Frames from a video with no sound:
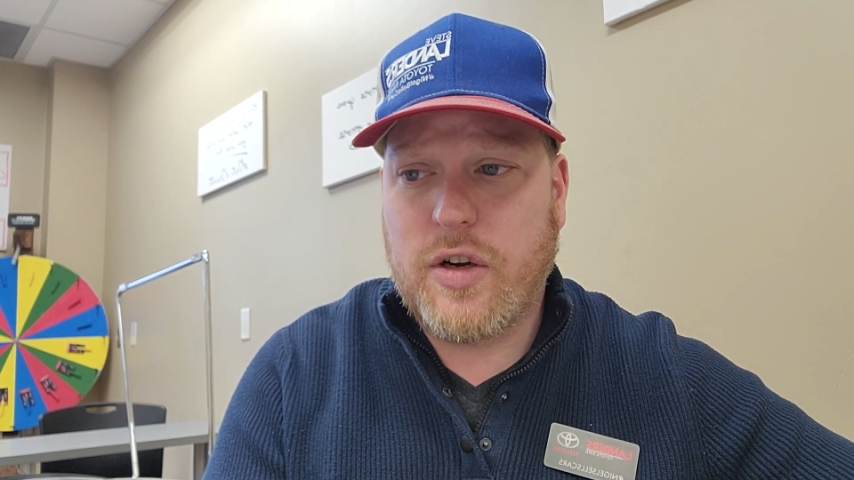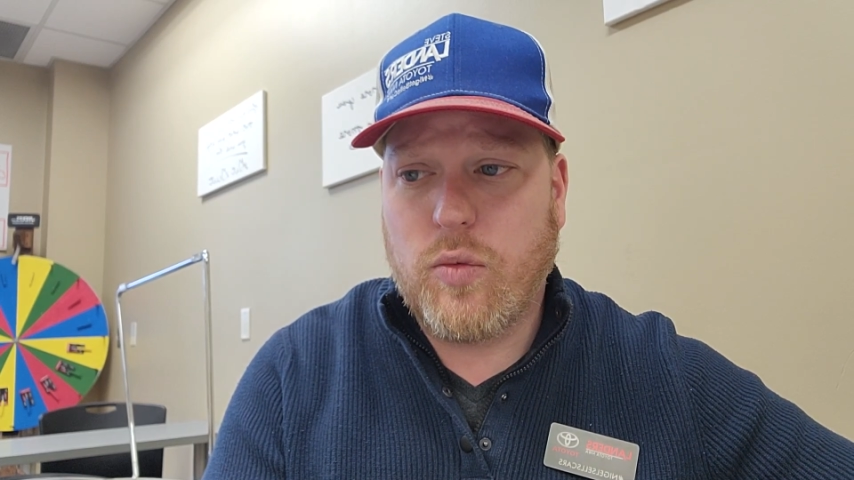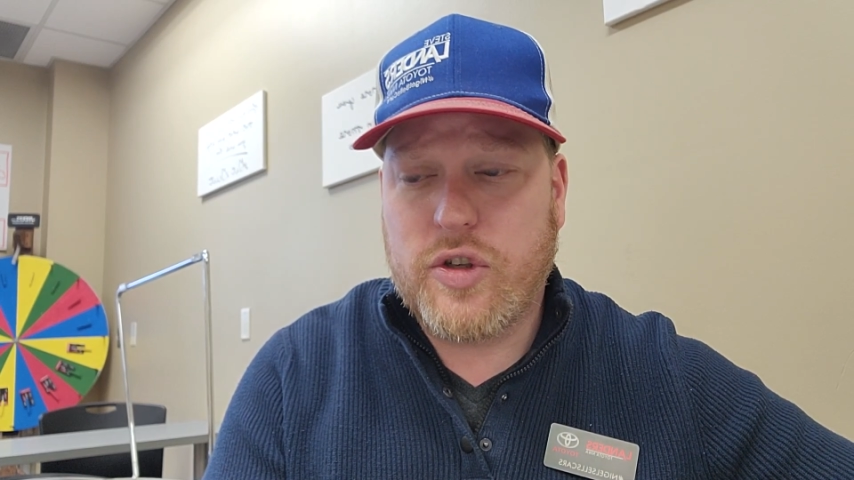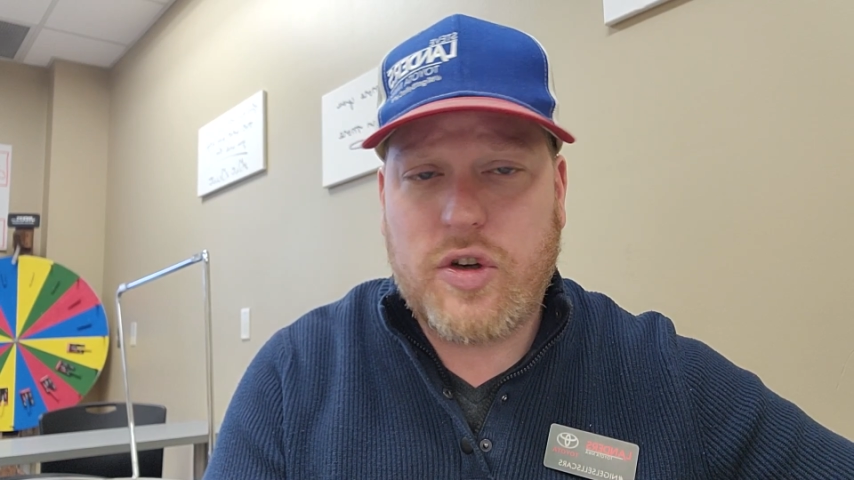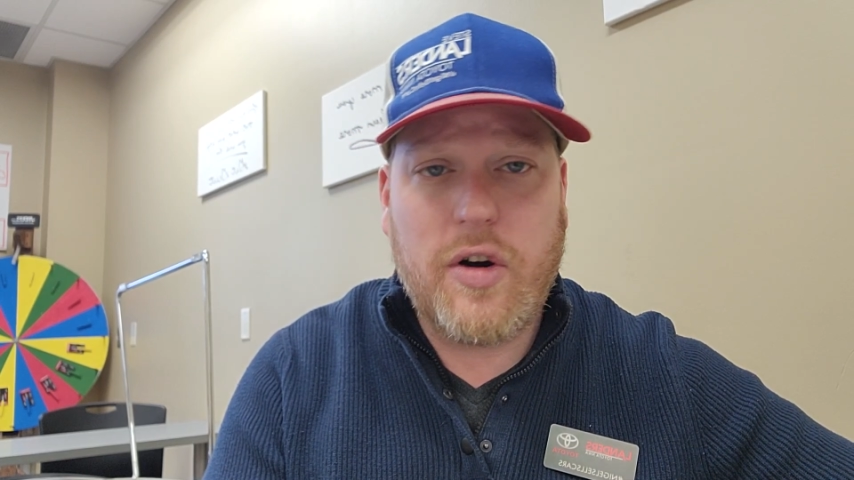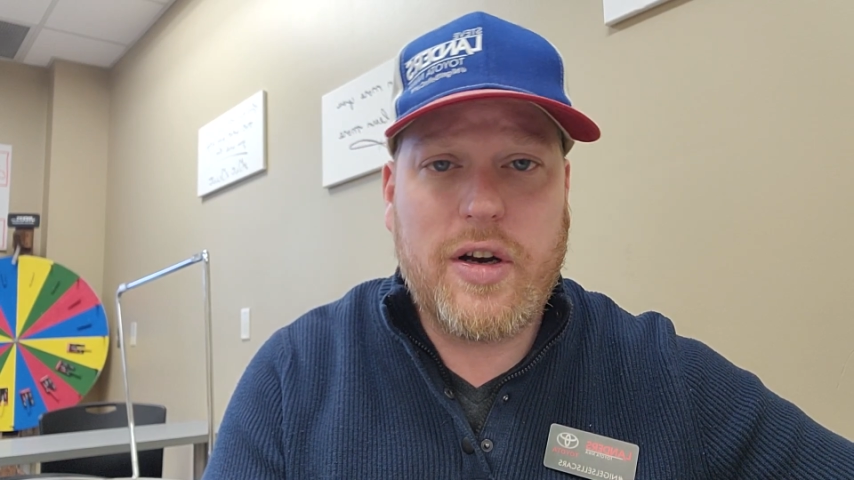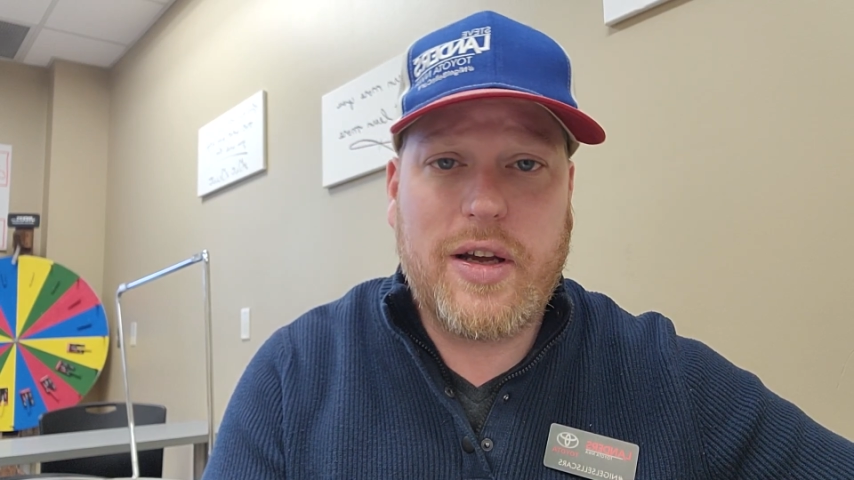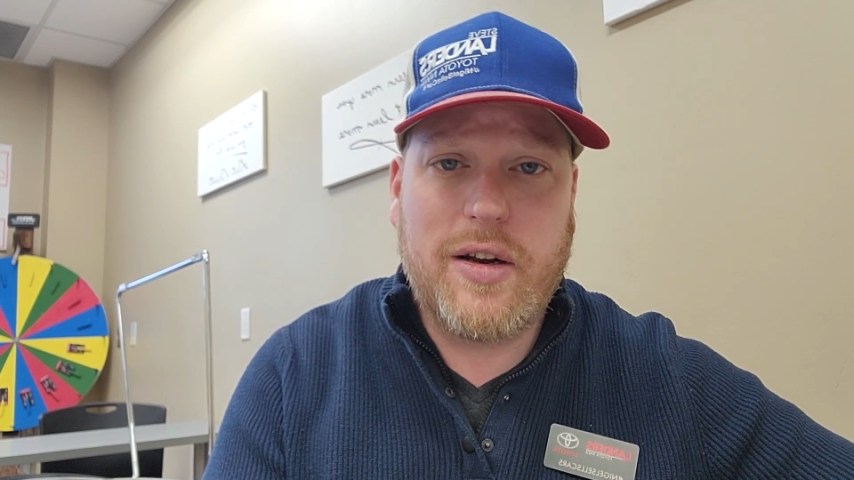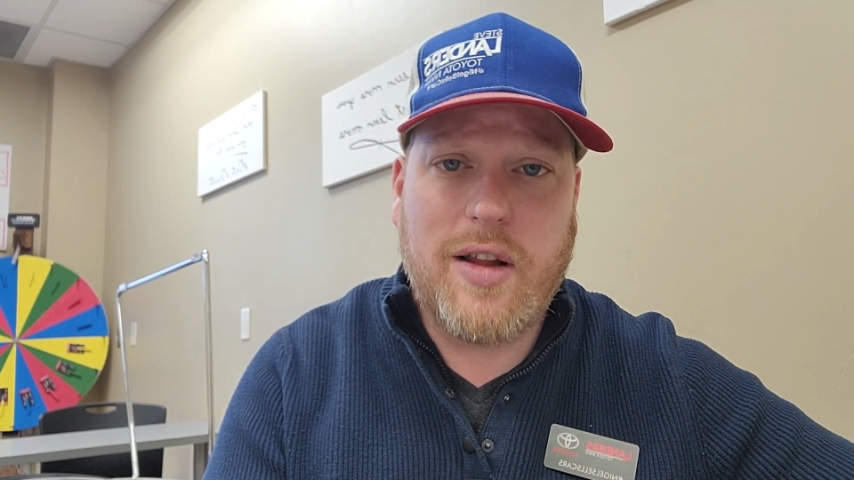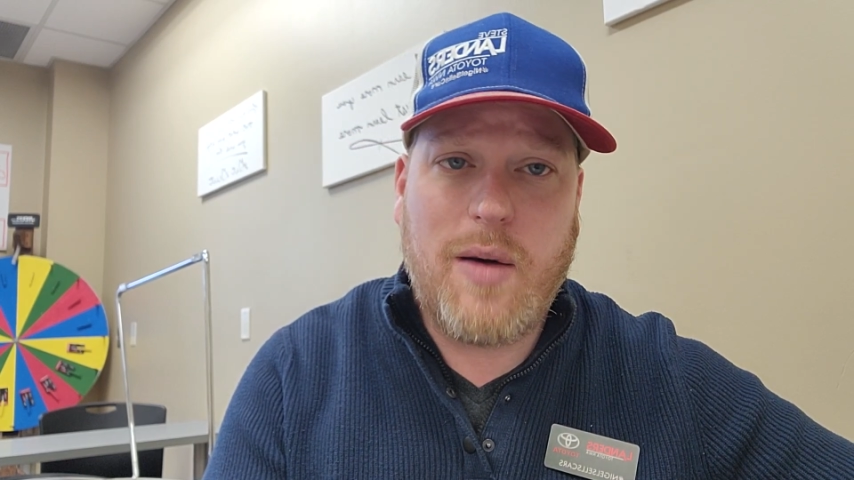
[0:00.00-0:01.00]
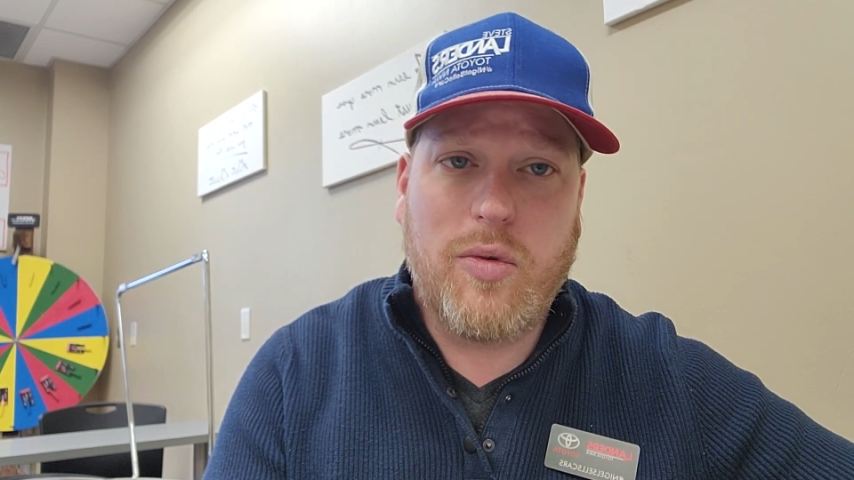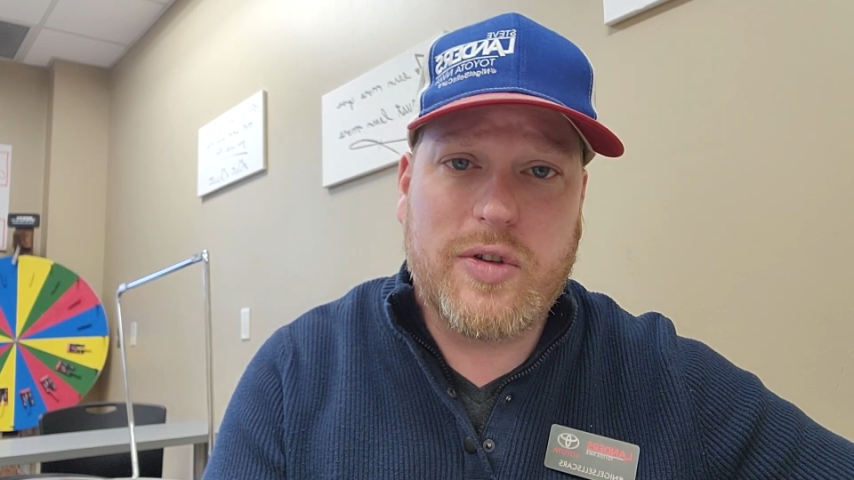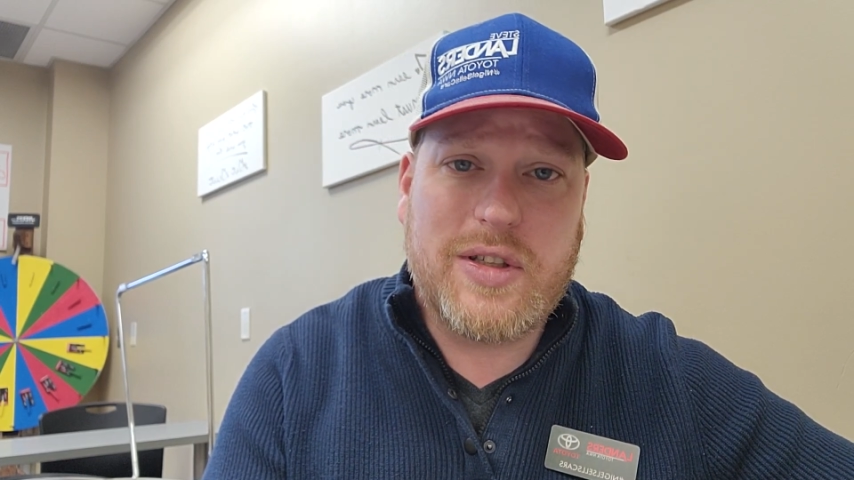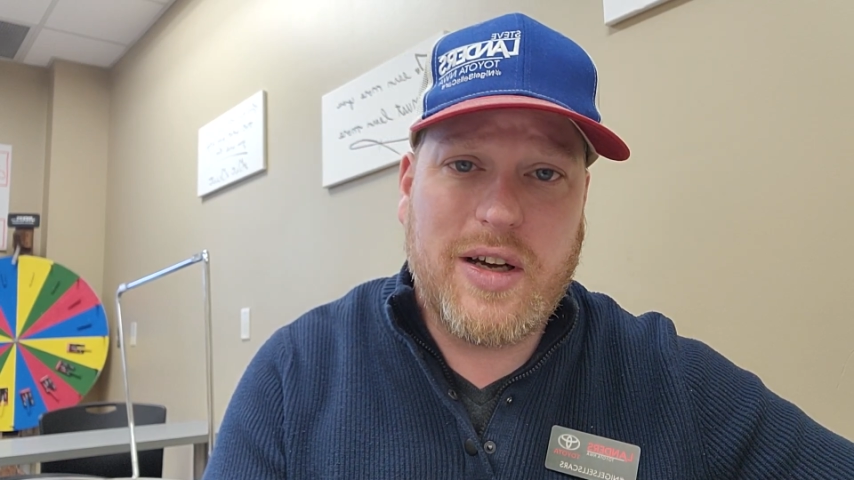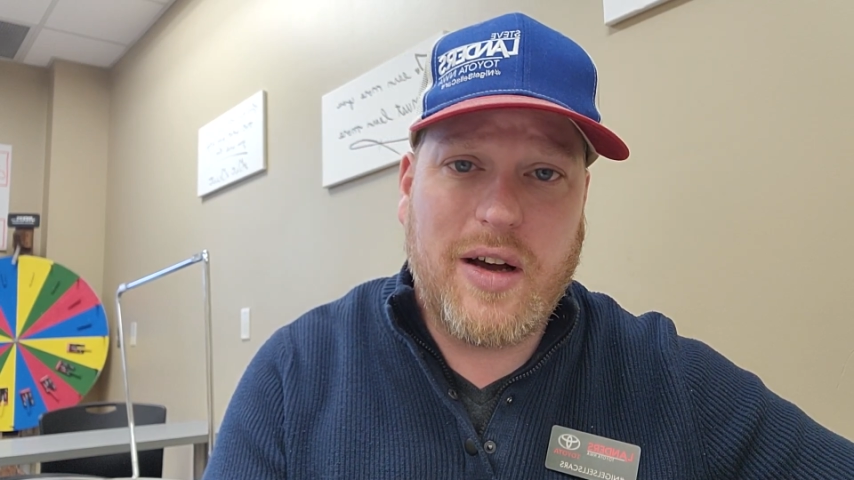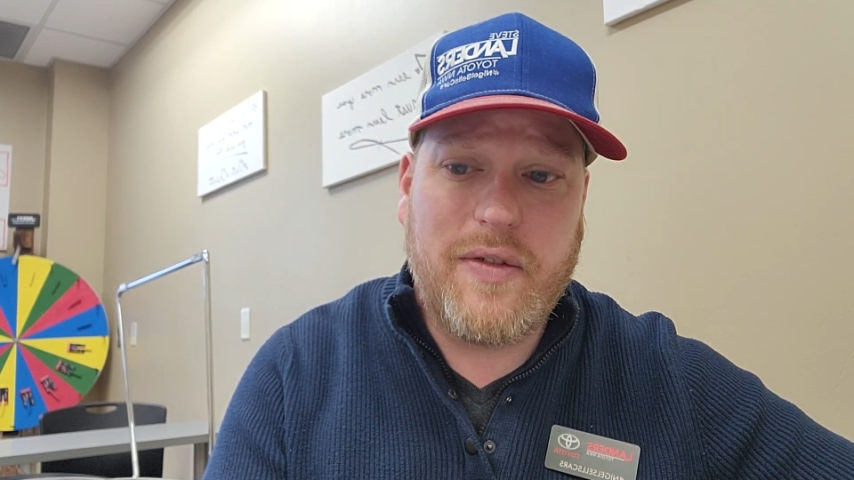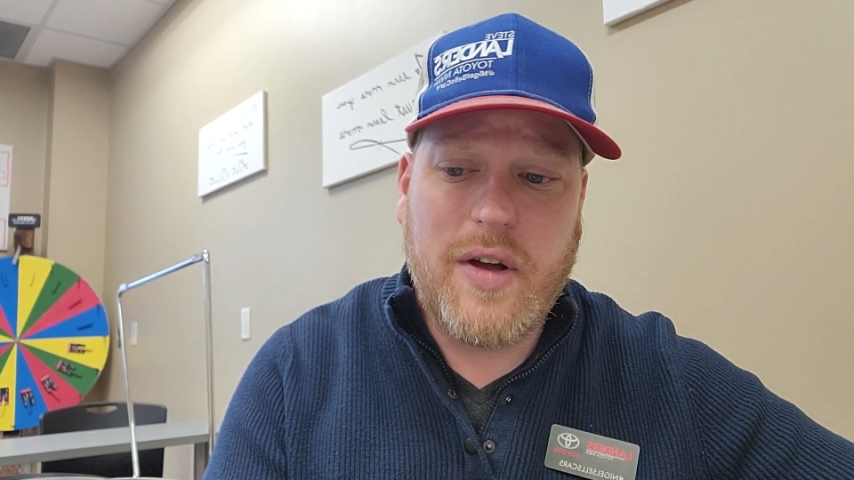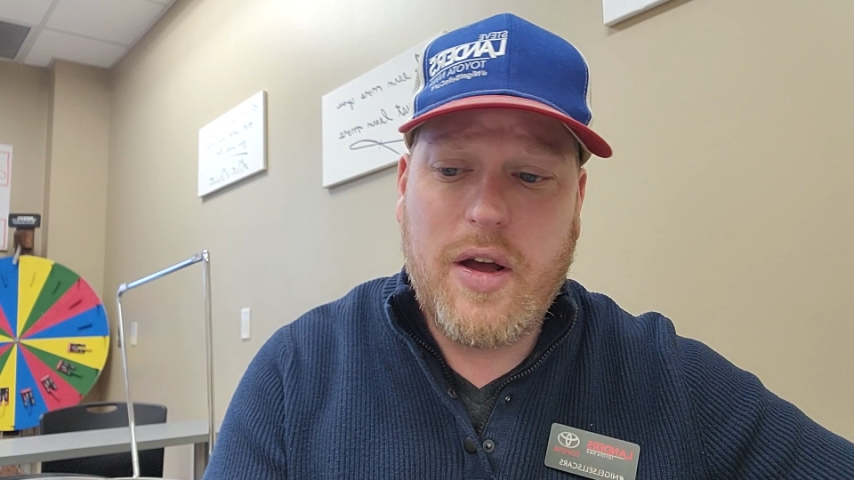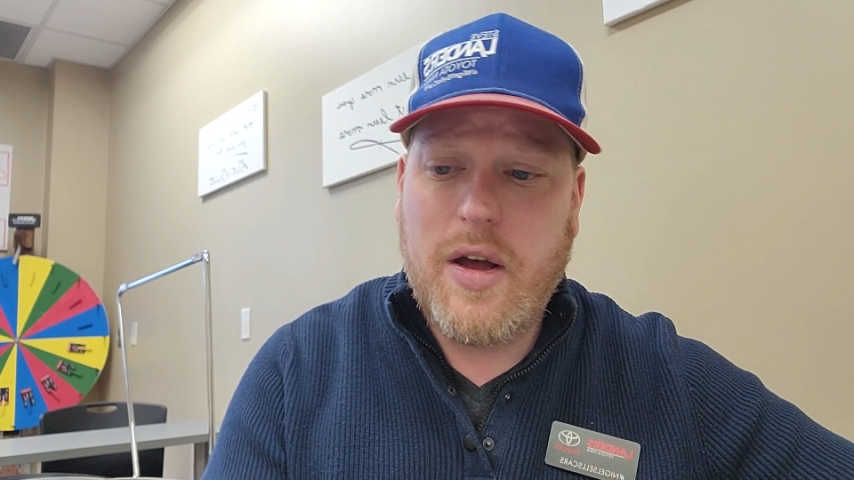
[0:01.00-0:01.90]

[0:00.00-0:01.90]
and we're starting to get a lot more stuff.